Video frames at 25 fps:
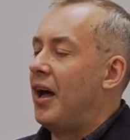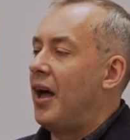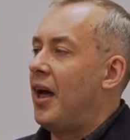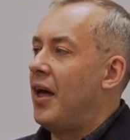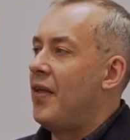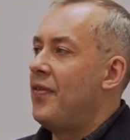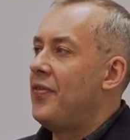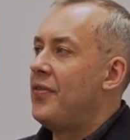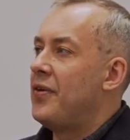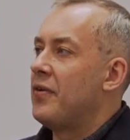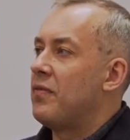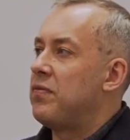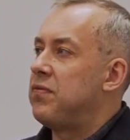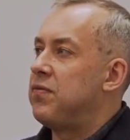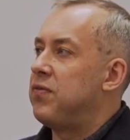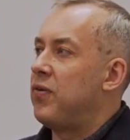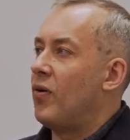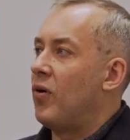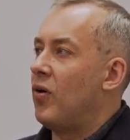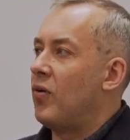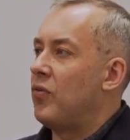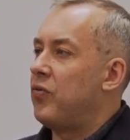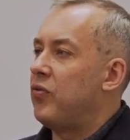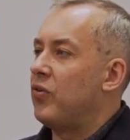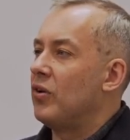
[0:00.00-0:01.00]
and the
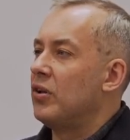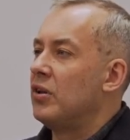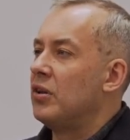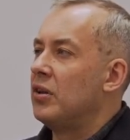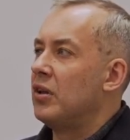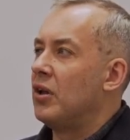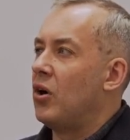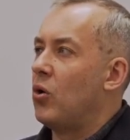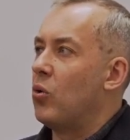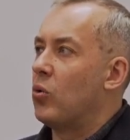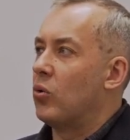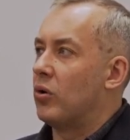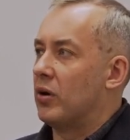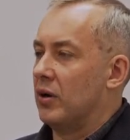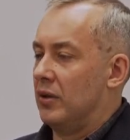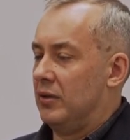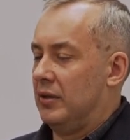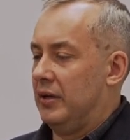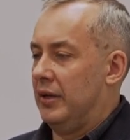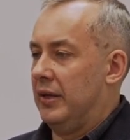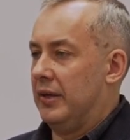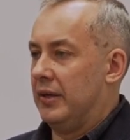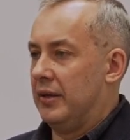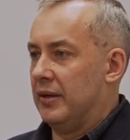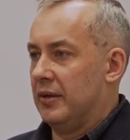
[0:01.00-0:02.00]
fourth
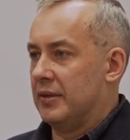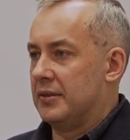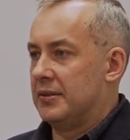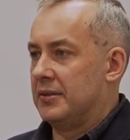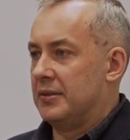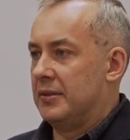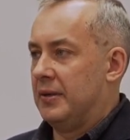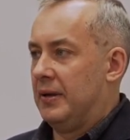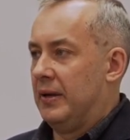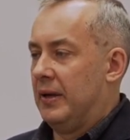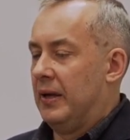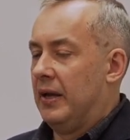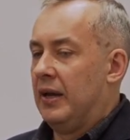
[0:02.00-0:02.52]
local, I guess.